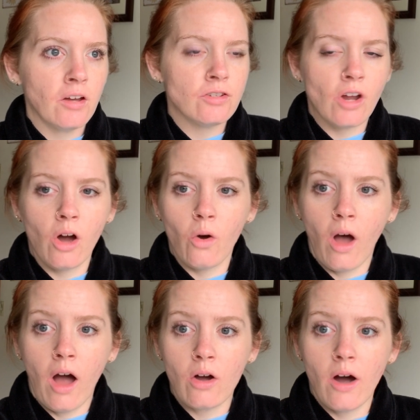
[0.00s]
So
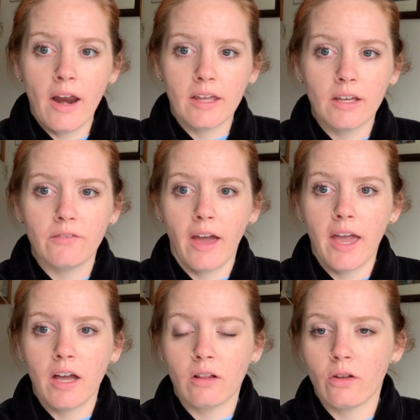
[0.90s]
I'll go ahead and give
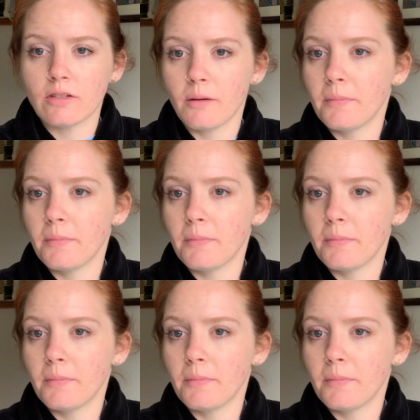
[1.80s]
a close-up